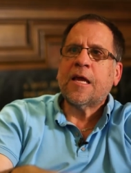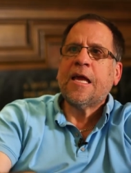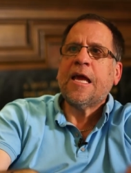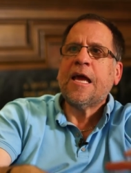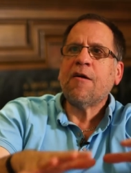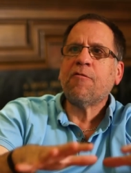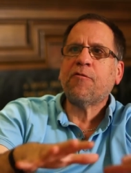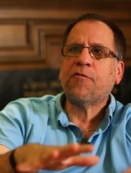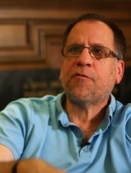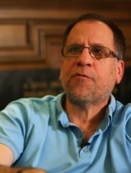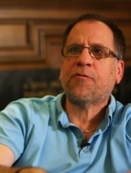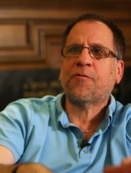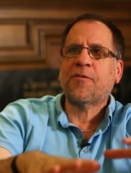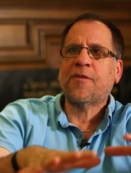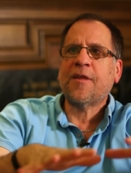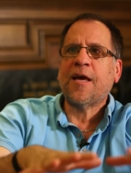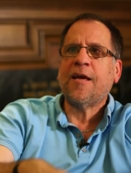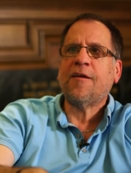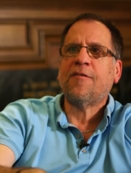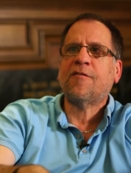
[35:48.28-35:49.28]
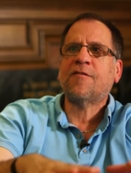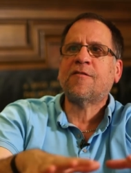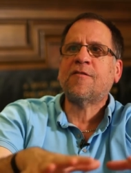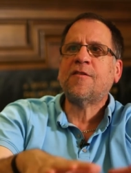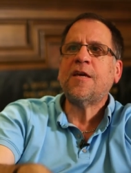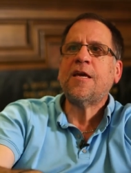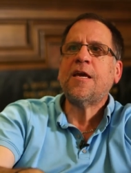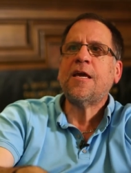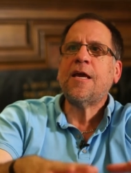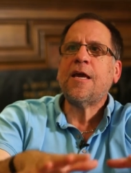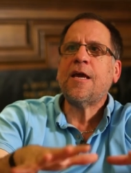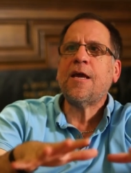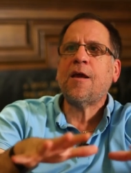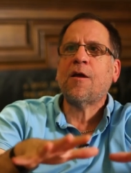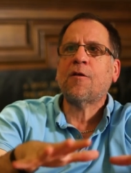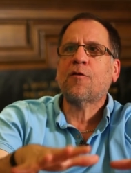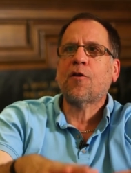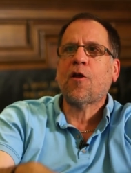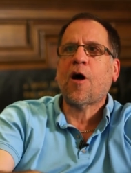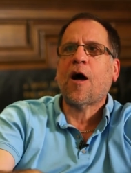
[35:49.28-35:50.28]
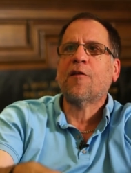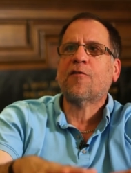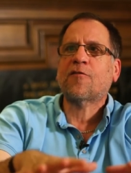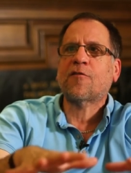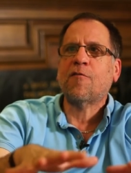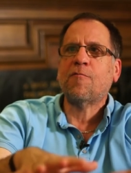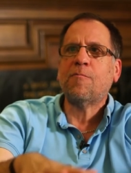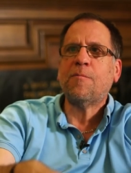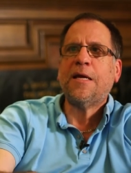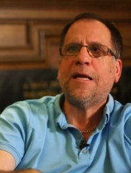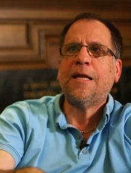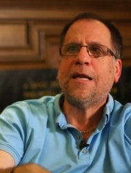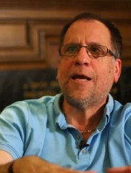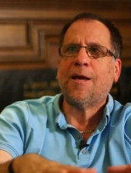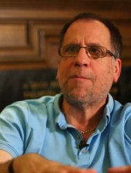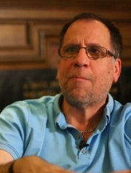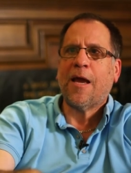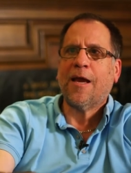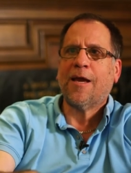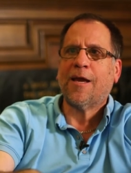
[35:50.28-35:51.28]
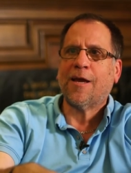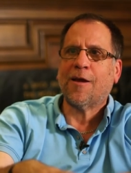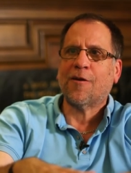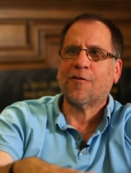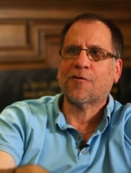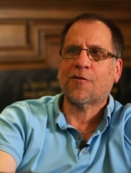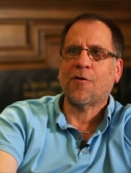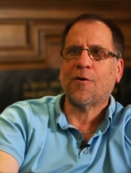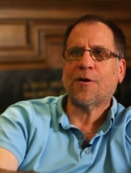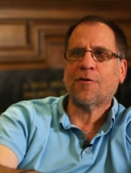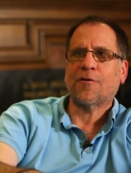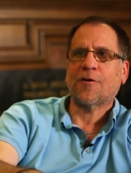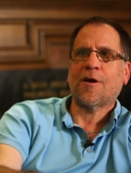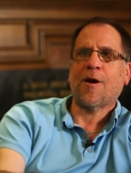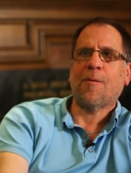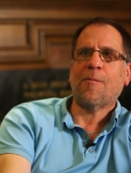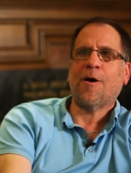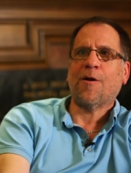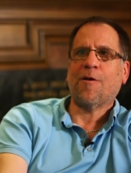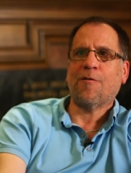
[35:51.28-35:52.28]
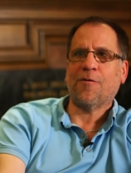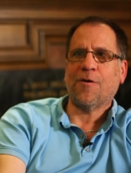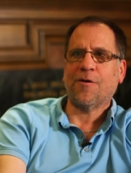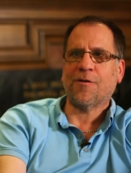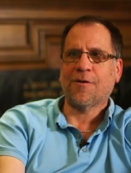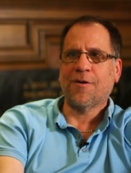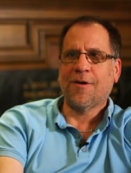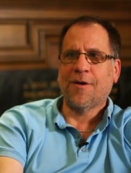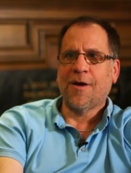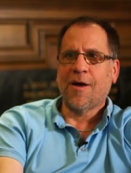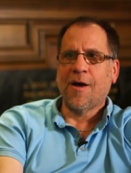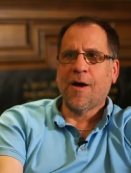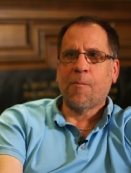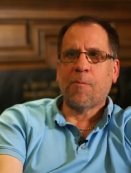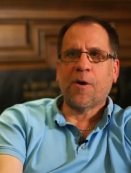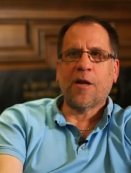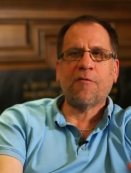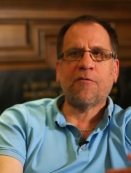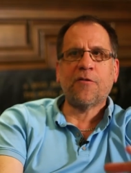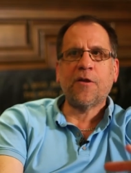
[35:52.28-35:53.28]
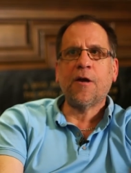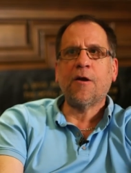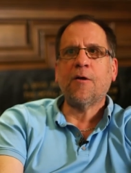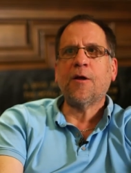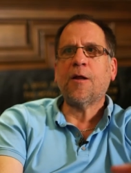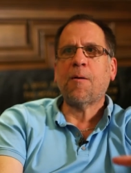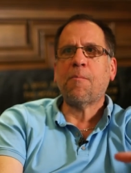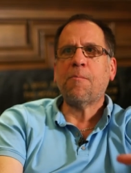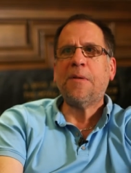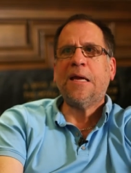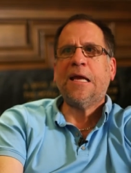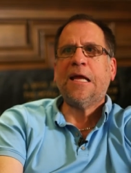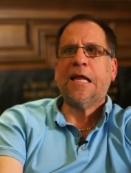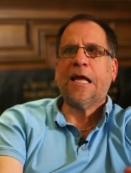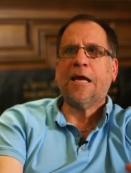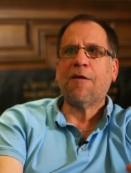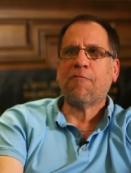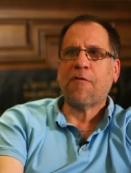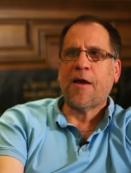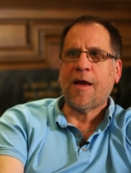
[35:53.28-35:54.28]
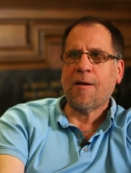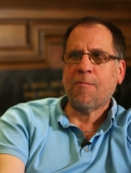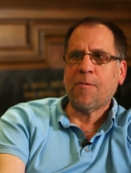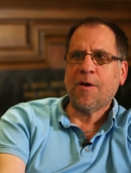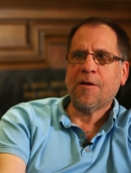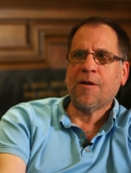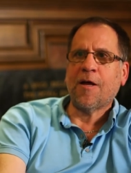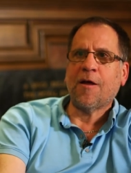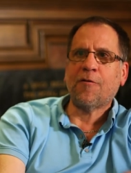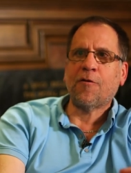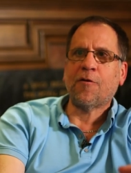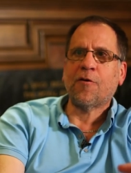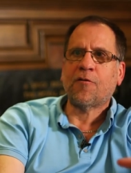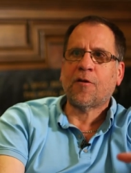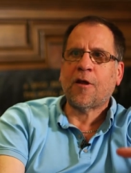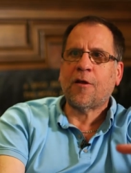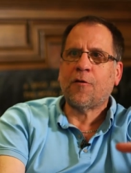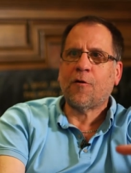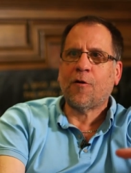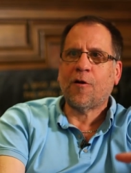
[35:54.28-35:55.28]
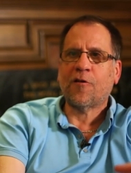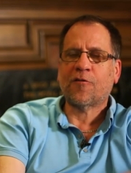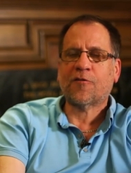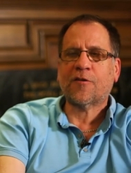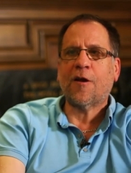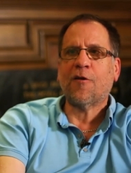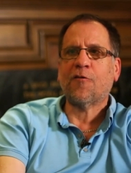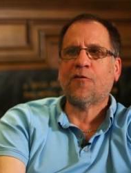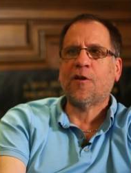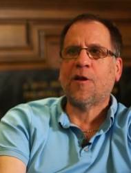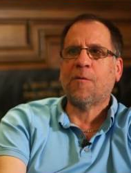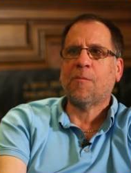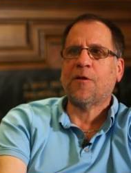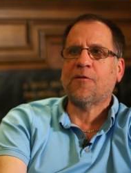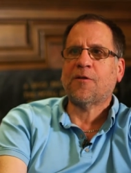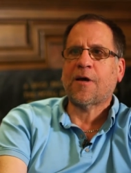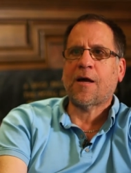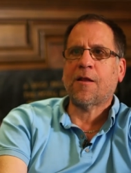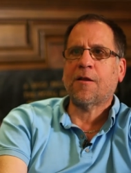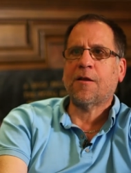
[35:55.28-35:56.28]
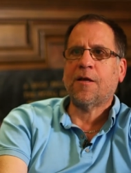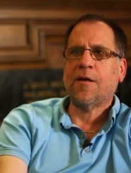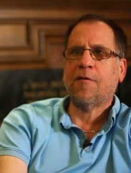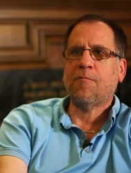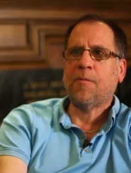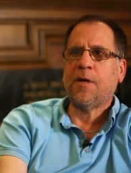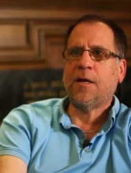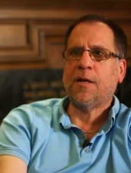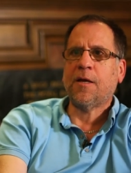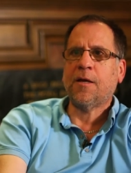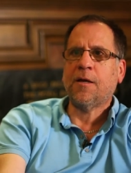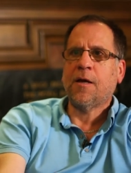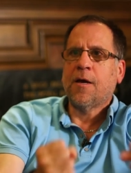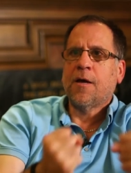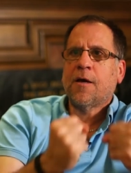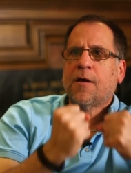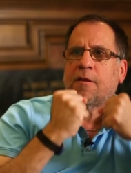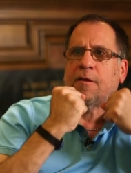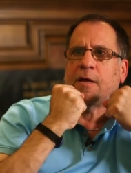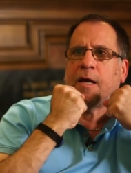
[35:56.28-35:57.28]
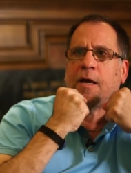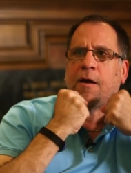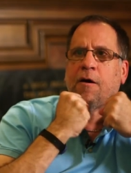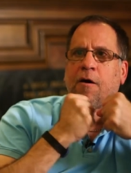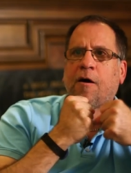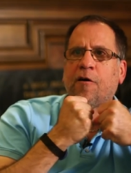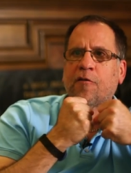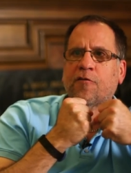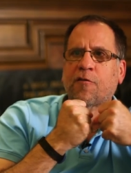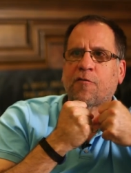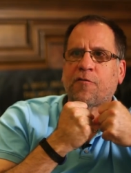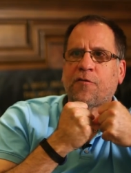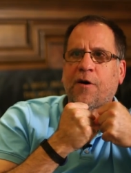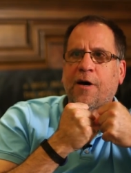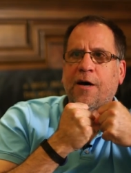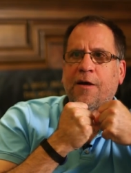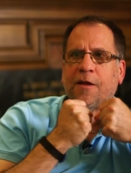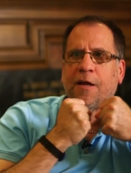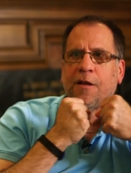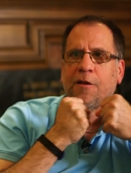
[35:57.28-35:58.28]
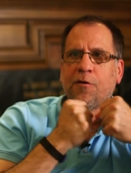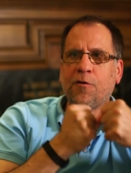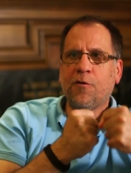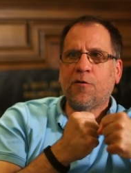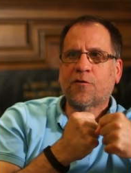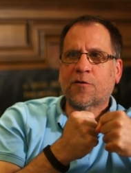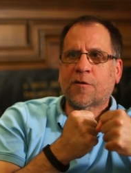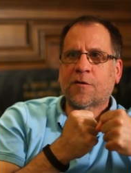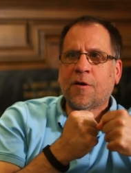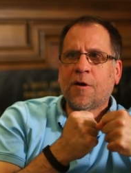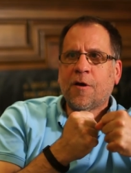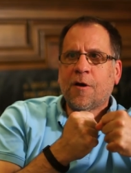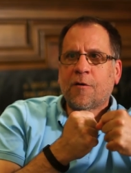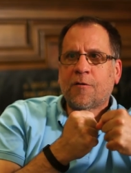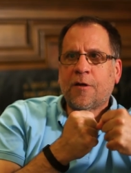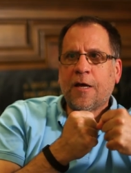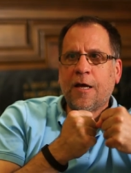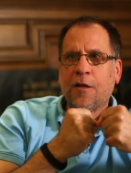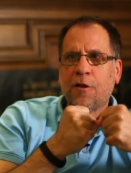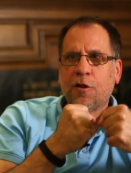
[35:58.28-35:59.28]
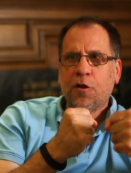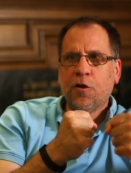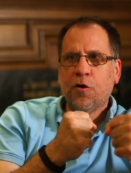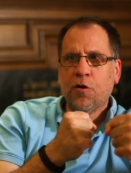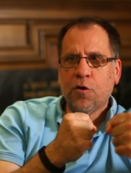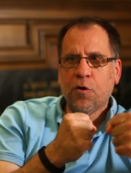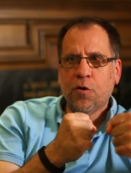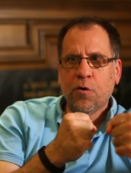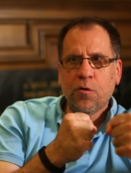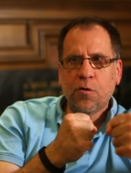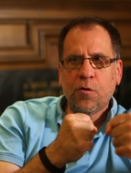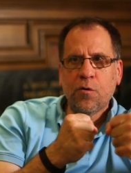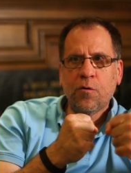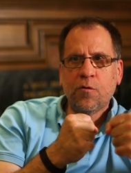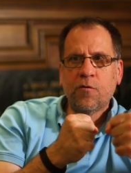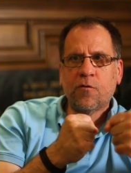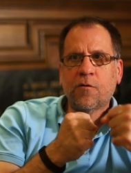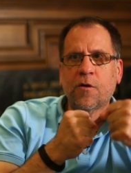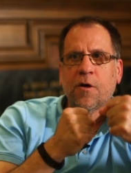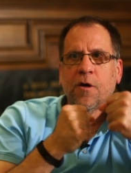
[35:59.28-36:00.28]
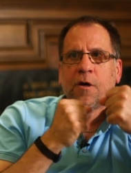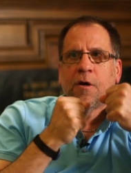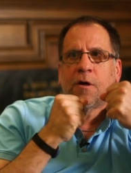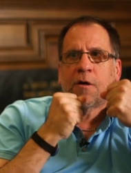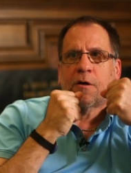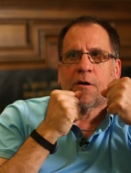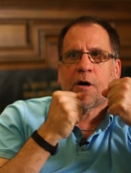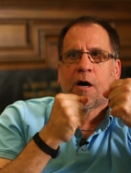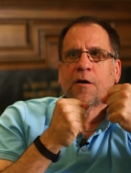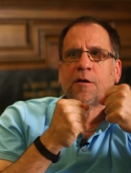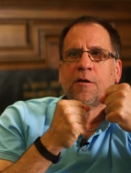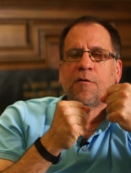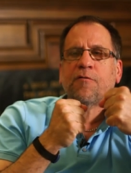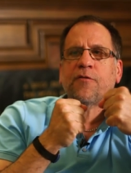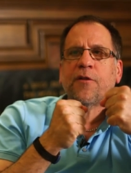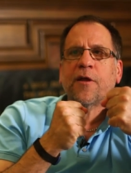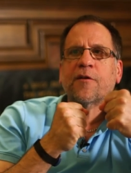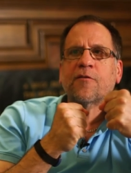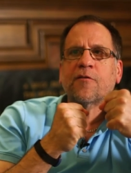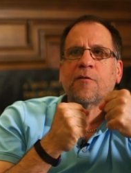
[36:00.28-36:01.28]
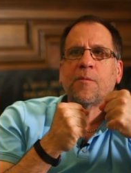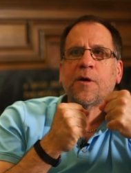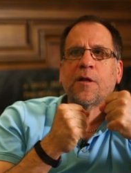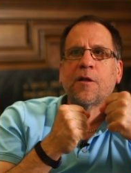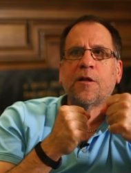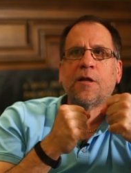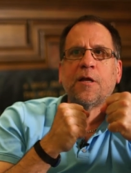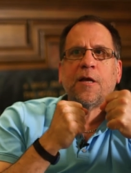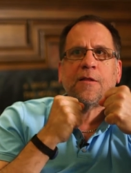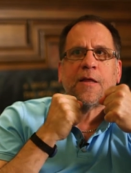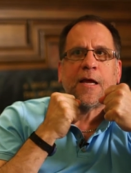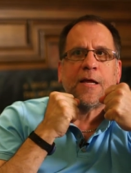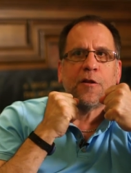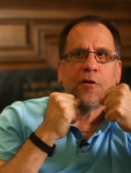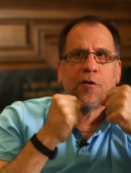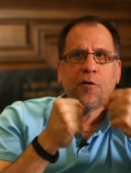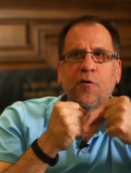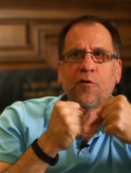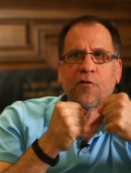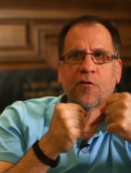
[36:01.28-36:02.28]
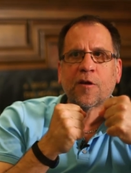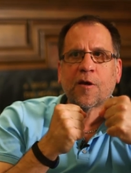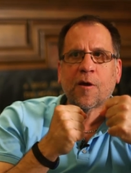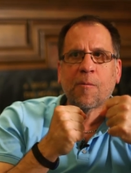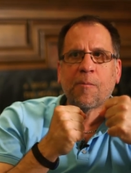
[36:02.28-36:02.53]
if they see lots of meaning making is going to come out of it. But if they're in a meaning famine and they're, and they're in a scarcity mentality of meaning, they ossify, they lose, they lose cognitive flexibility, they lose the